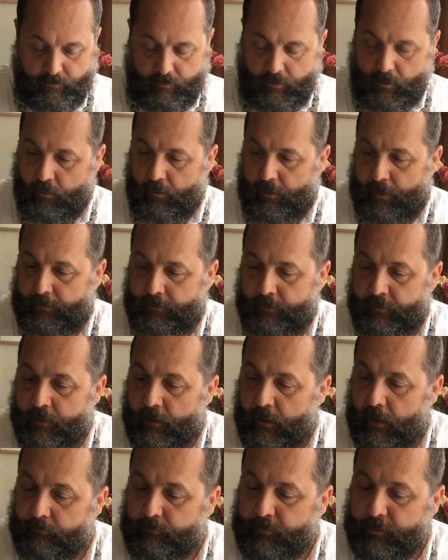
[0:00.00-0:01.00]
All right,
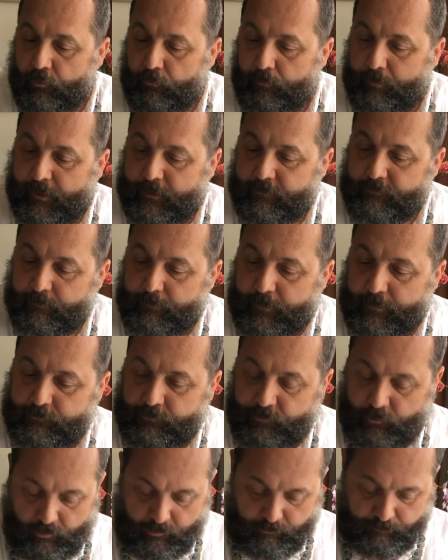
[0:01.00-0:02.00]
I'm going to go back to my
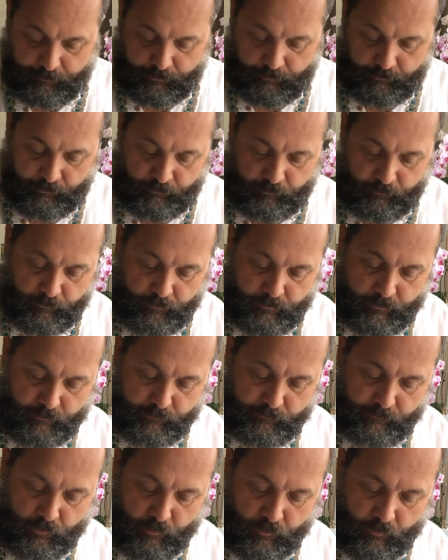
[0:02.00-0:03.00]
dark blue
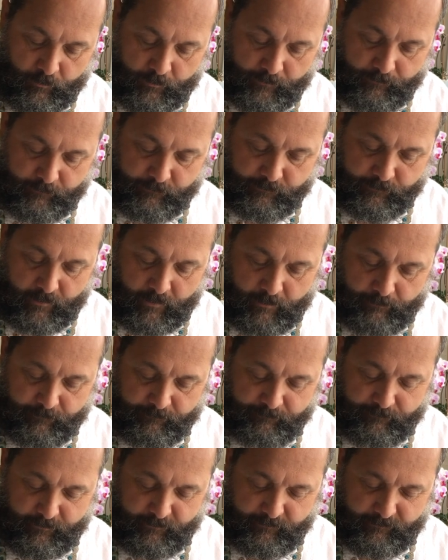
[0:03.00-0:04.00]
to go around the top
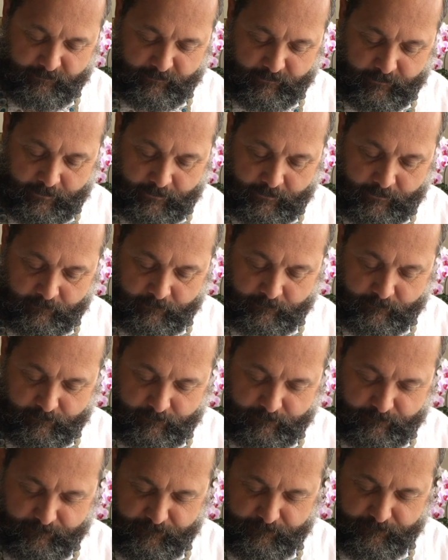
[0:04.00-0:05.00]
of this cloud.
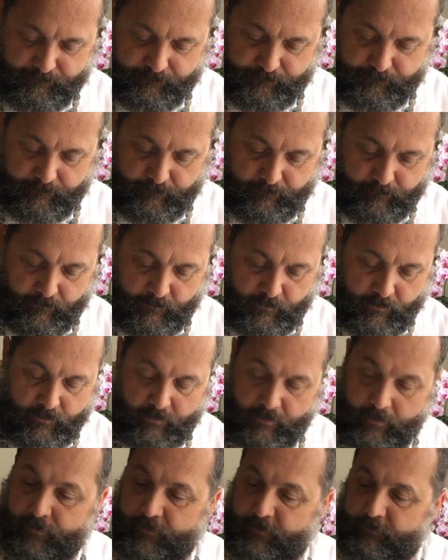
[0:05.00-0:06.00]

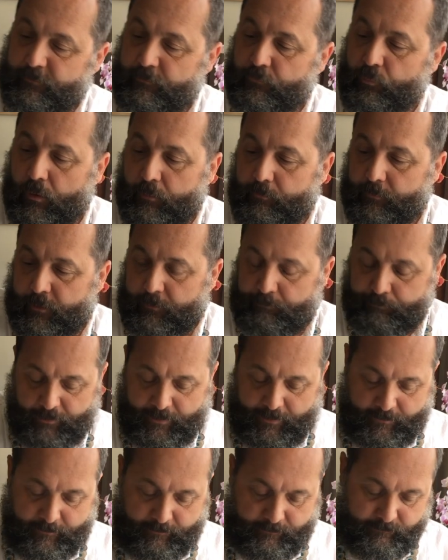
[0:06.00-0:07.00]
And this is where I'm going to
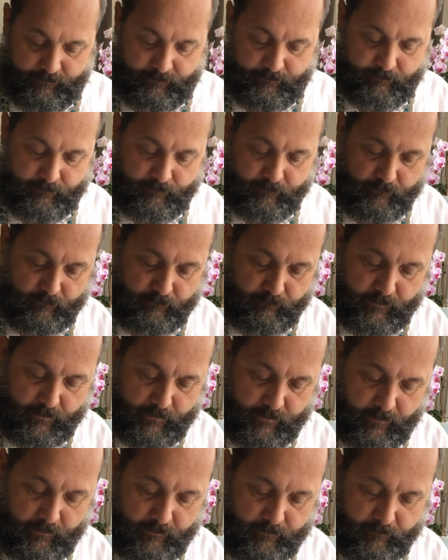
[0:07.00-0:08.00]
blend,
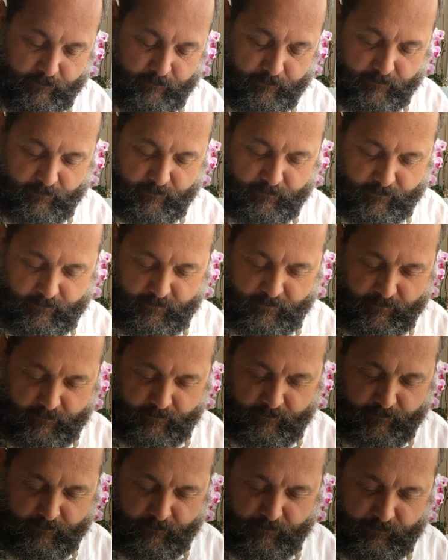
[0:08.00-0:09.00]
okay?
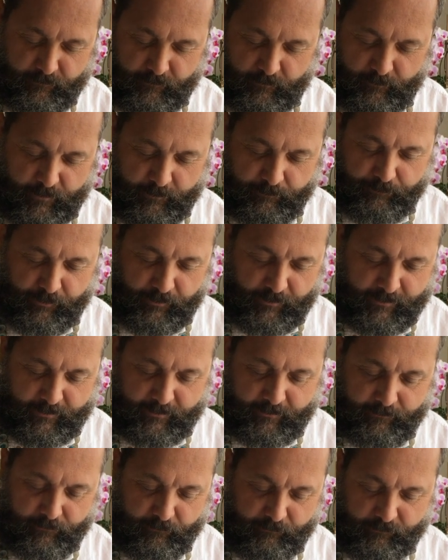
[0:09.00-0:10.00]
So I'm going to
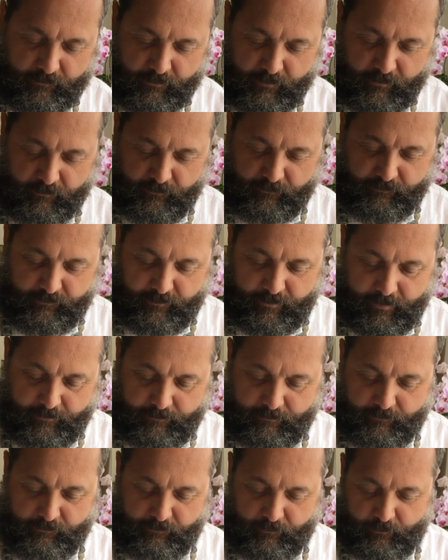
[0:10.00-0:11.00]
blend those colors
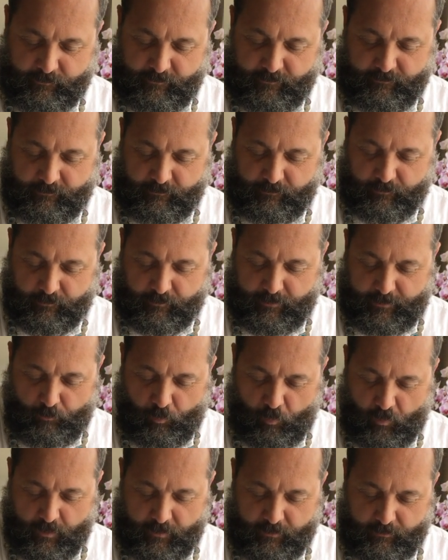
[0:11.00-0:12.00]
together so it doesn't look like
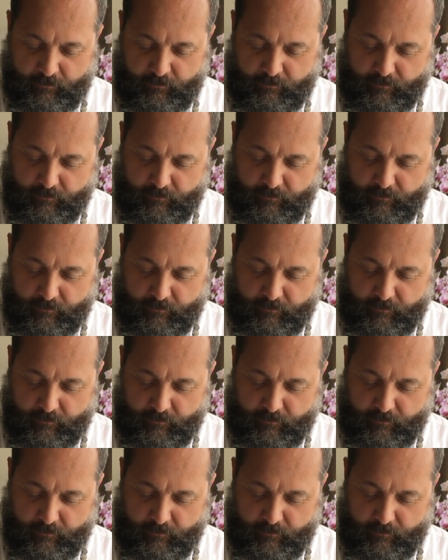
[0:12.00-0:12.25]
one